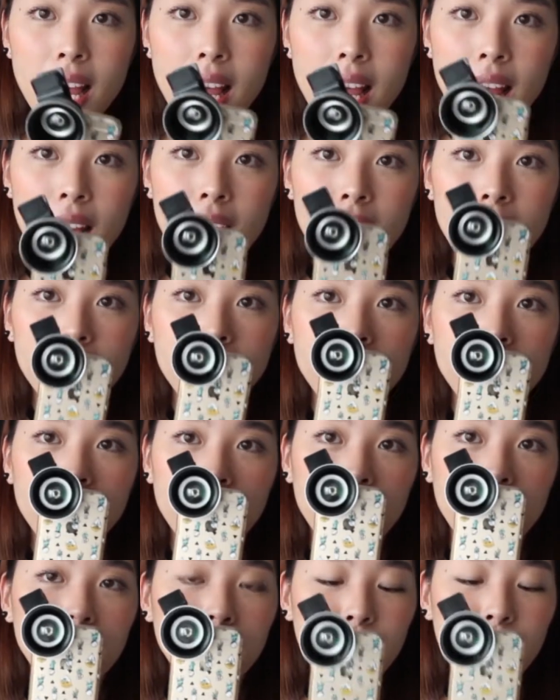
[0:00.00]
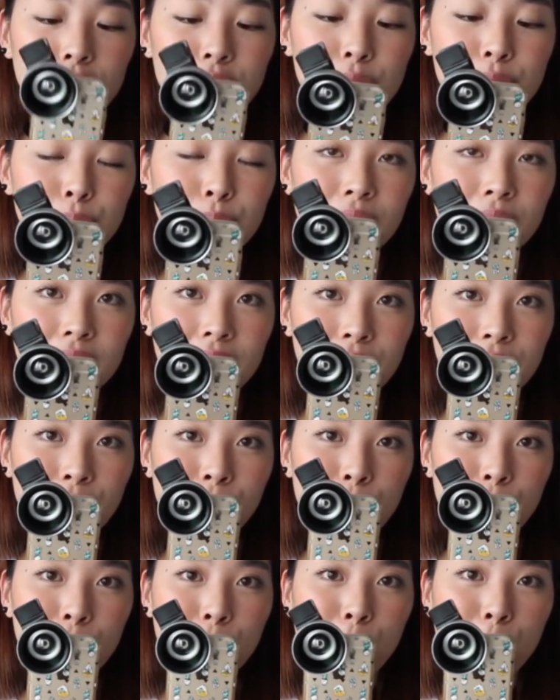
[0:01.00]
and it looks really
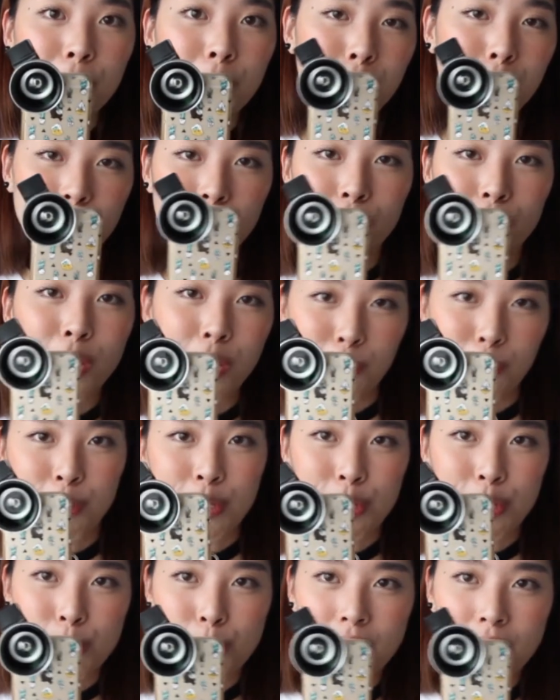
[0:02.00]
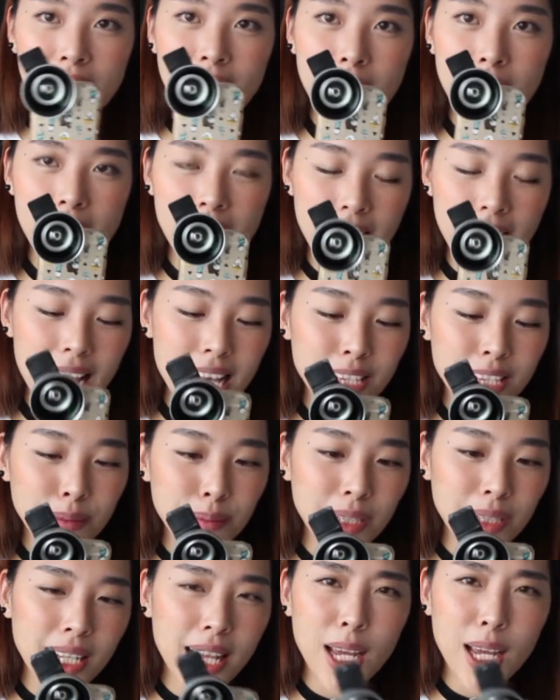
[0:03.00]
cool. People come to me and ask
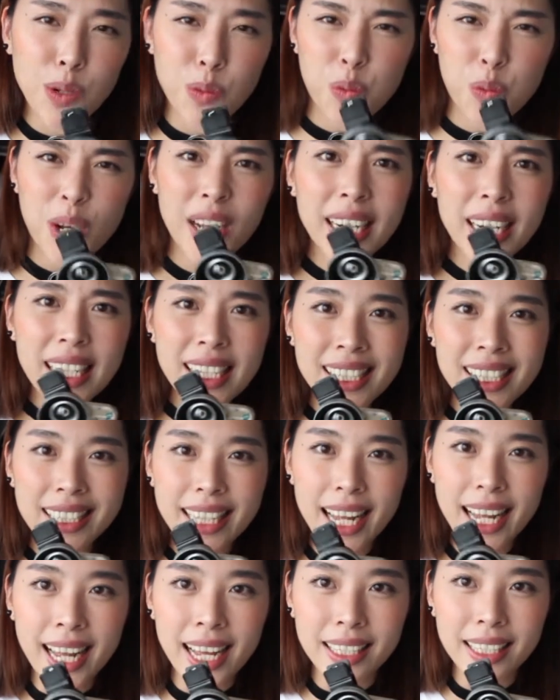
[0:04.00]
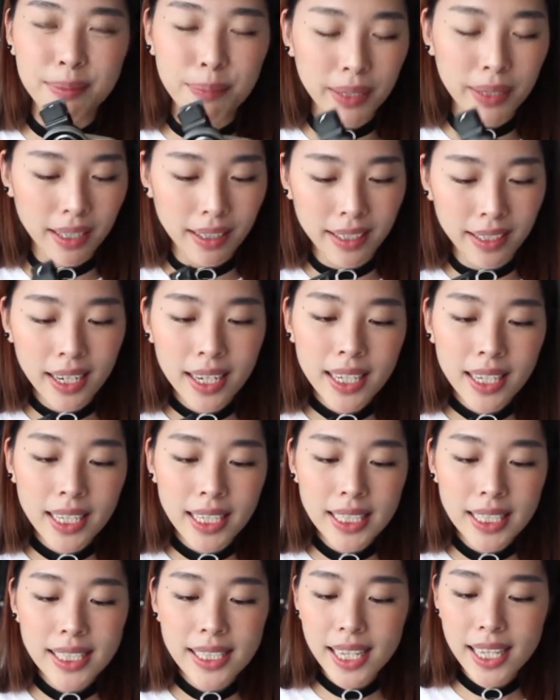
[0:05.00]
me like, what is that? But
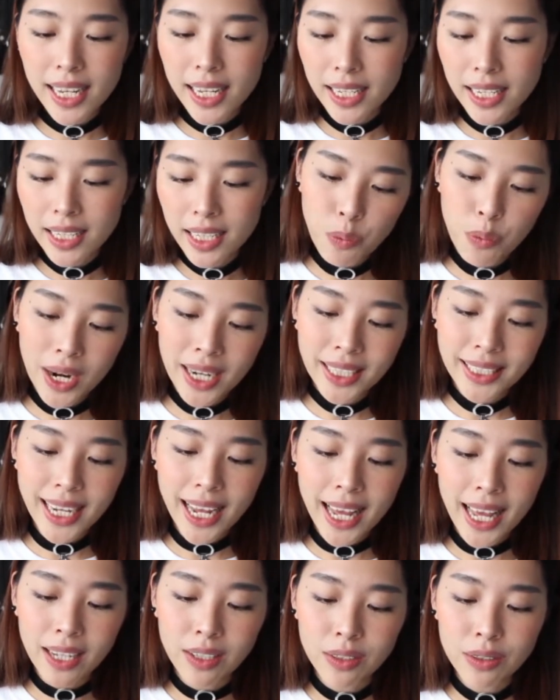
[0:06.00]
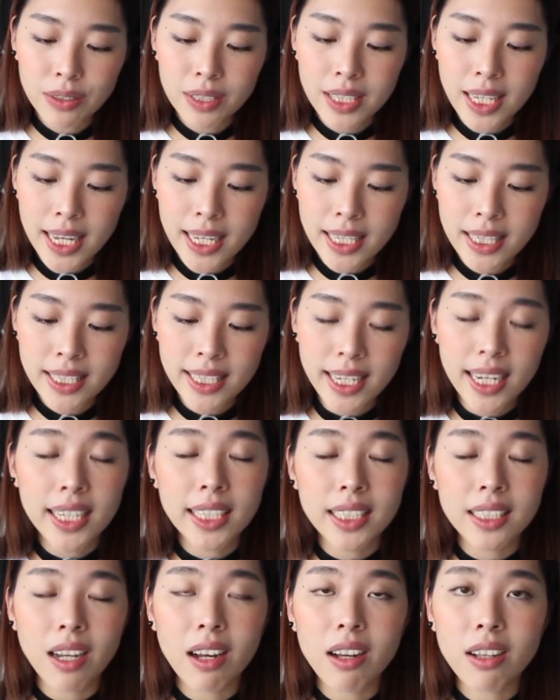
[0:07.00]
it's a wide angle lens, and
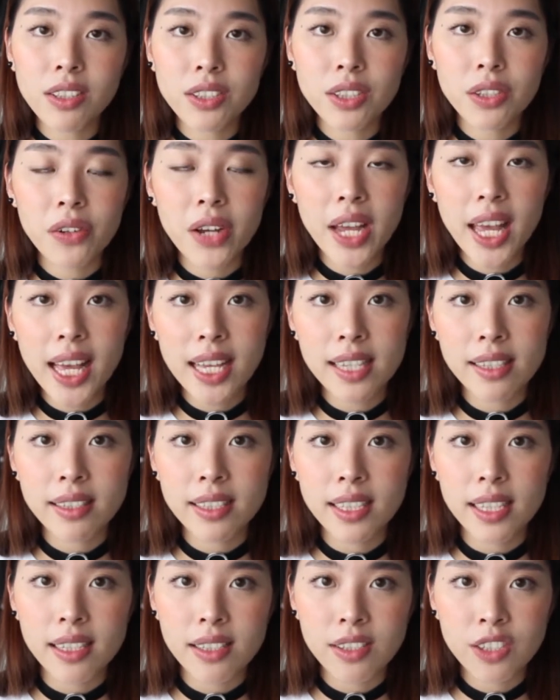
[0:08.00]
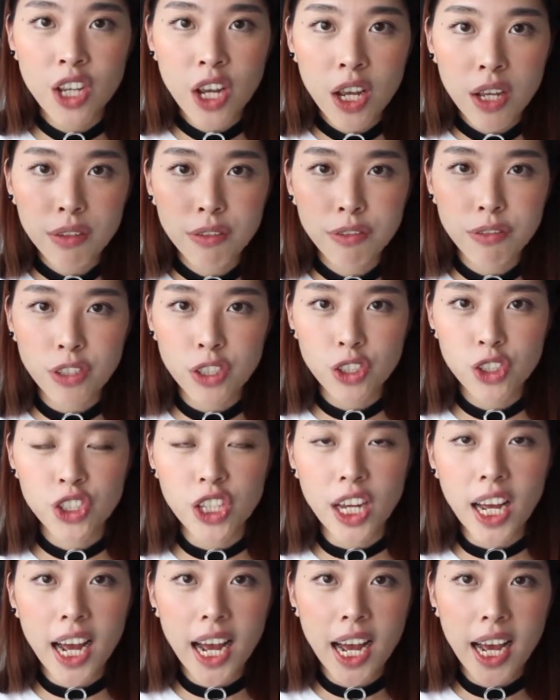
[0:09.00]
it also has this fish
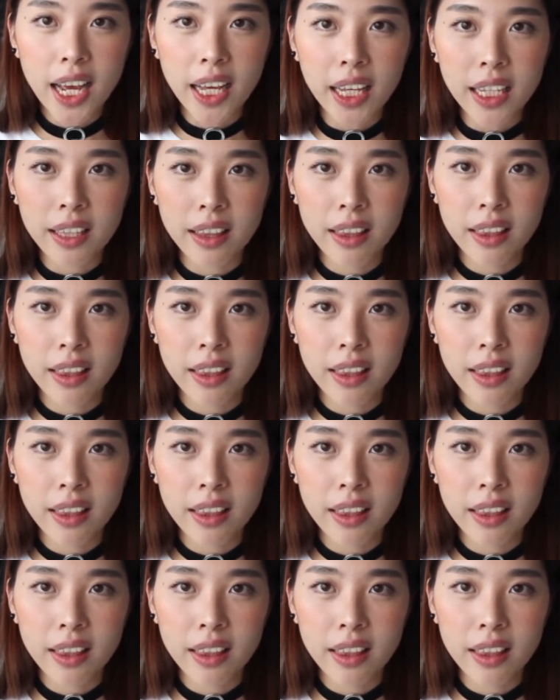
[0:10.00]
eye